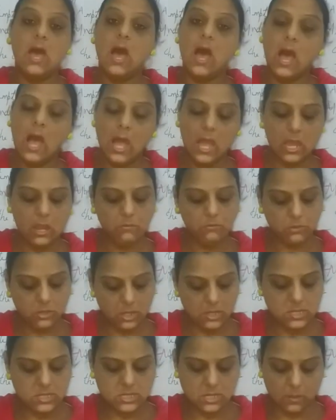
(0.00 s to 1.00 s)
I have
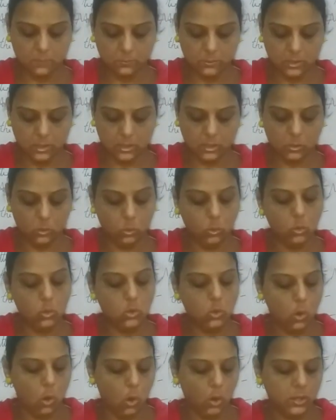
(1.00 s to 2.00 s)
done something. Oh
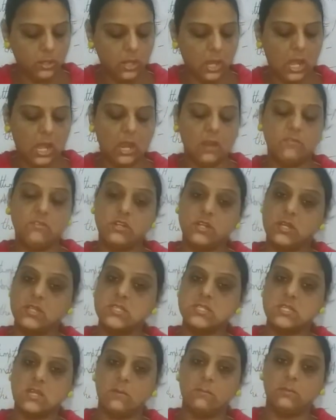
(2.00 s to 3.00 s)
God, I have done
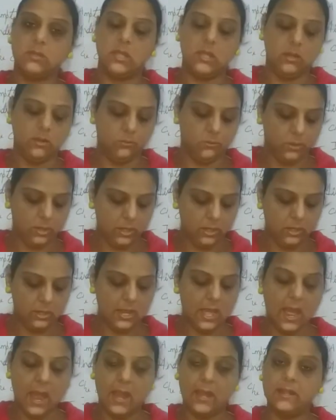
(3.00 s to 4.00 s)
something real
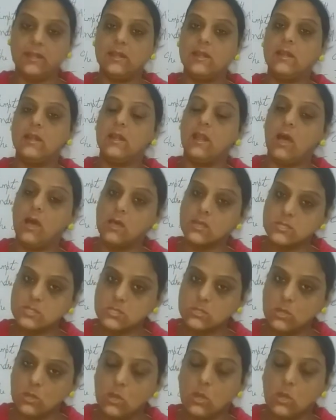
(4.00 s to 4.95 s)
at last.